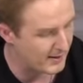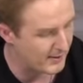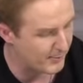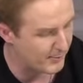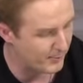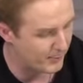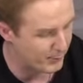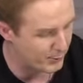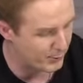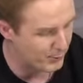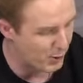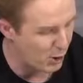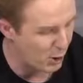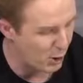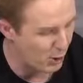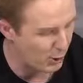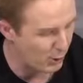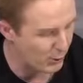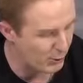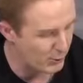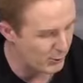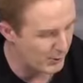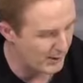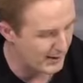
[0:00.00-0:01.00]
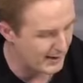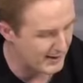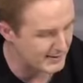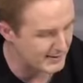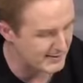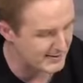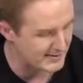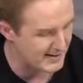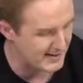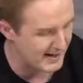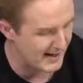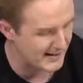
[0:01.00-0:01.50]
Pro
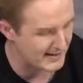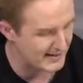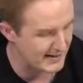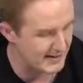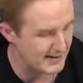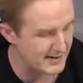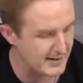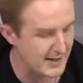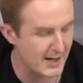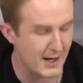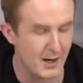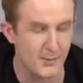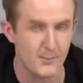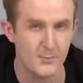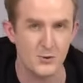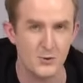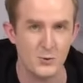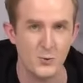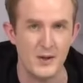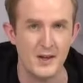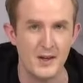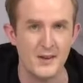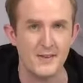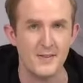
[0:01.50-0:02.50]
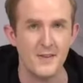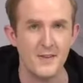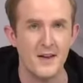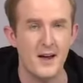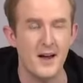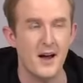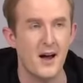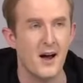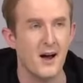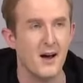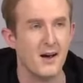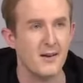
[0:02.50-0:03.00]
is that it comes with
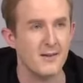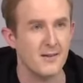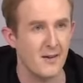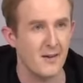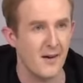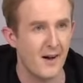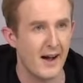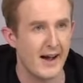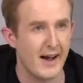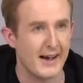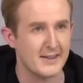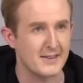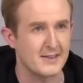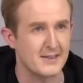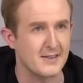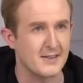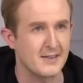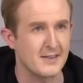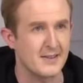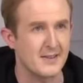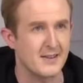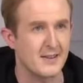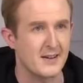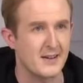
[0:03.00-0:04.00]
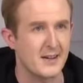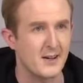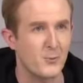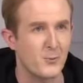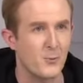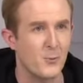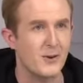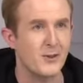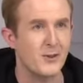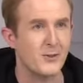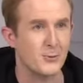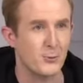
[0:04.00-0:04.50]
a light
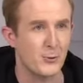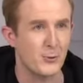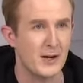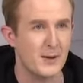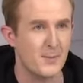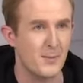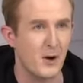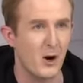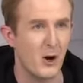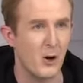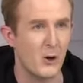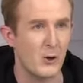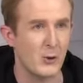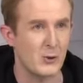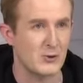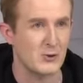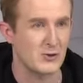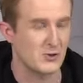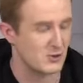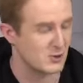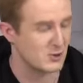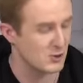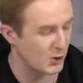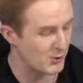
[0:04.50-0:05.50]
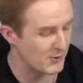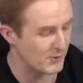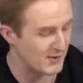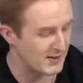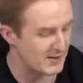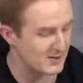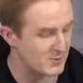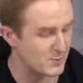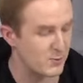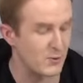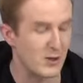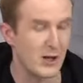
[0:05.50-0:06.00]
with three modes. So
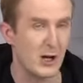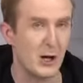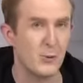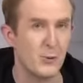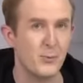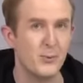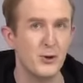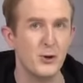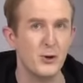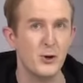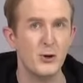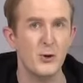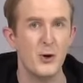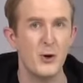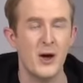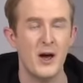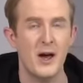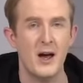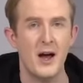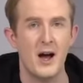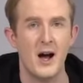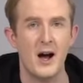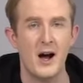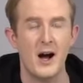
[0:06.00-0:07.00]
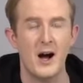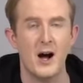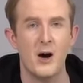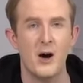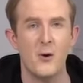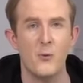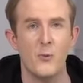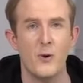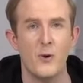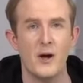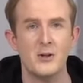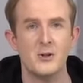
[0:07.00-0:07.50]
this will help you uh,
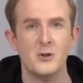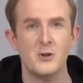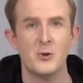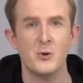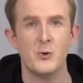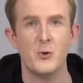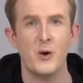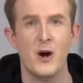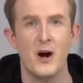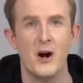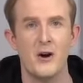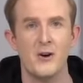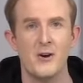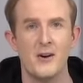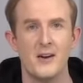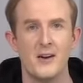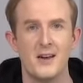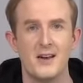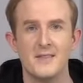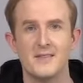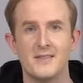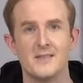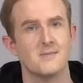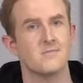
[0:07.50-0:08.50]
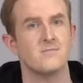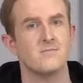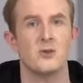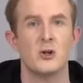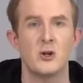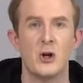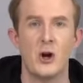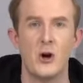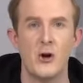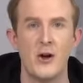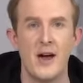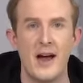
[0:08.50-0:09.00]
when you are in, you
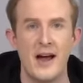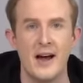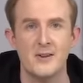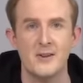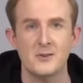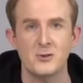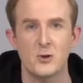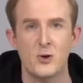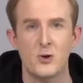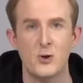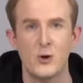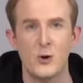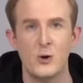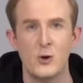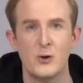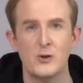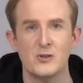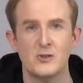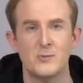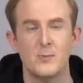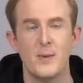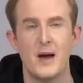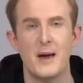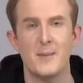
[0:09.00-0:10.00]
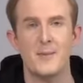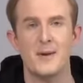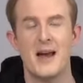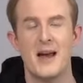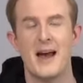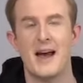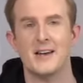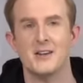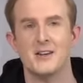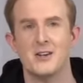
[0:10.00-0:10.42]
know, outdoors, maybe at